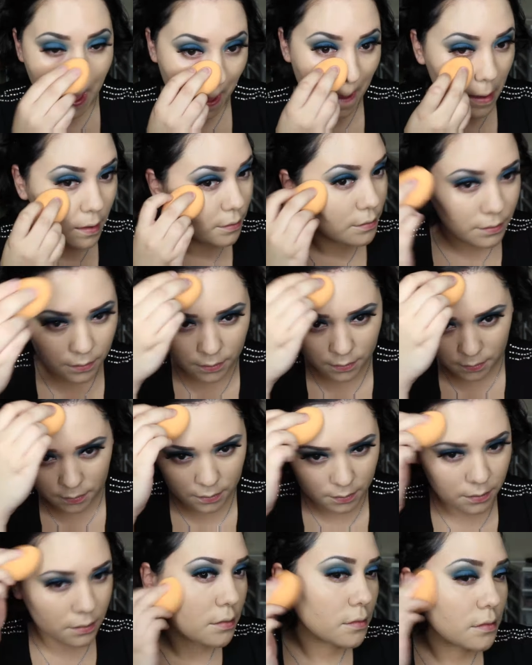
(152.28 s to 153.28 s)
skin. And
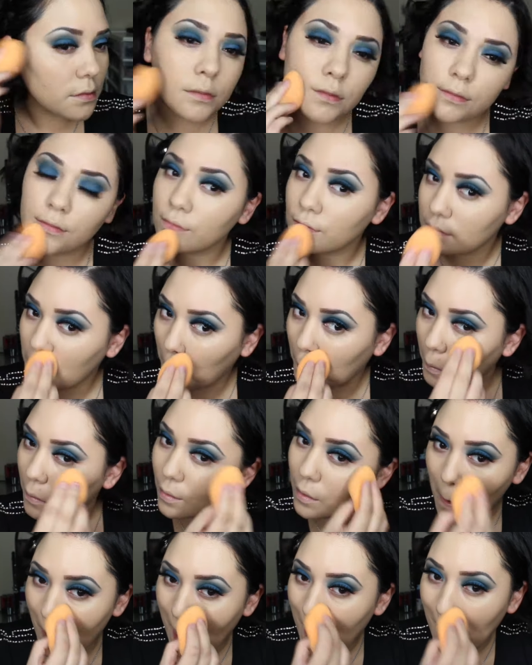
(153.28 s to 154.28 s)
for foundation, I'm going to be
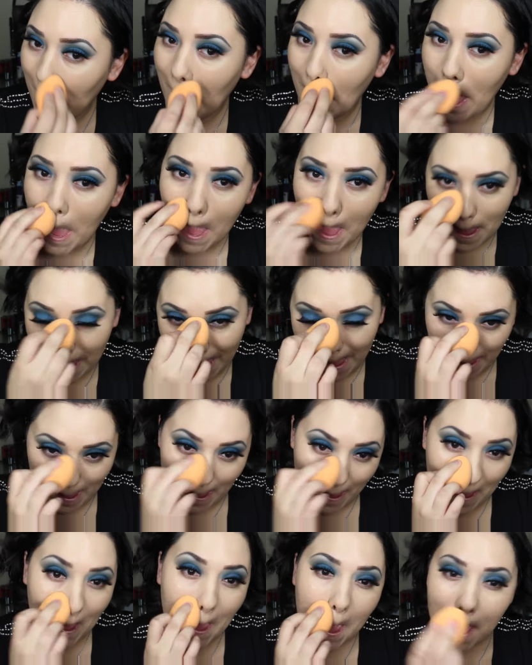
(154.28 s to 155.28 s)
using the Milani
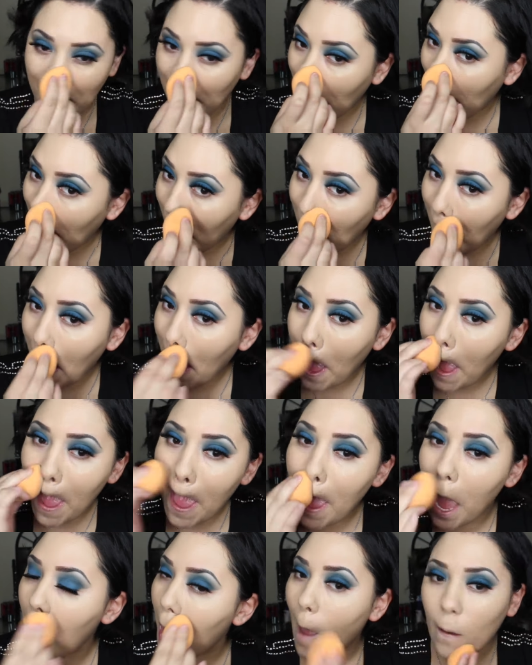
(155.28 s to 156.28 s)
two in one Foundation and
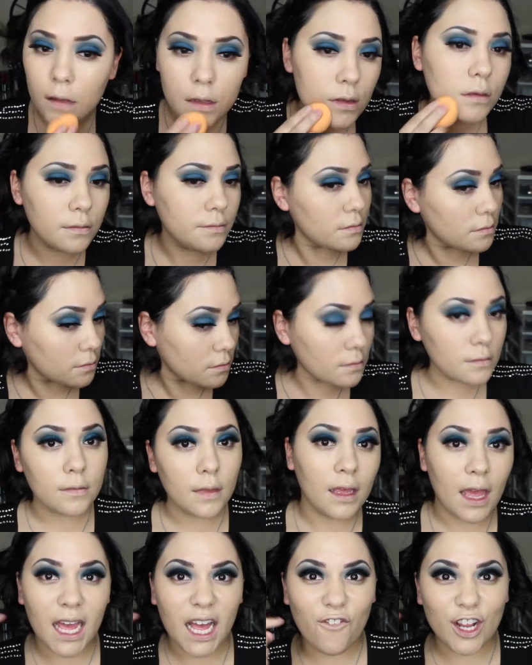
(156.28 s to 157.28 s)
Concealer.
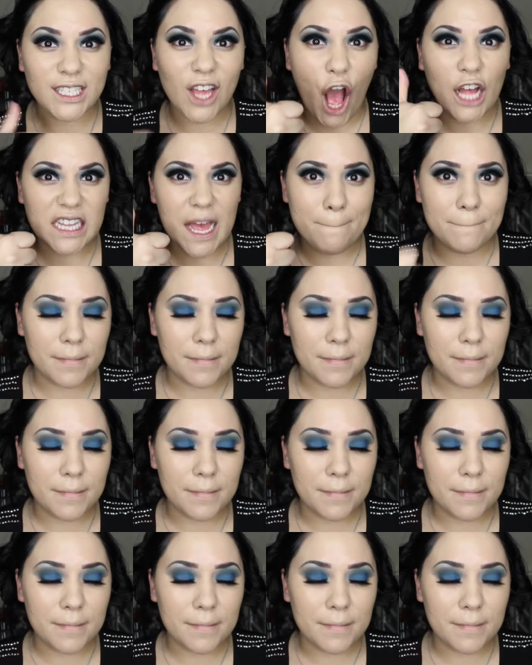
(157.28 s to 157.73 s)
The coverage of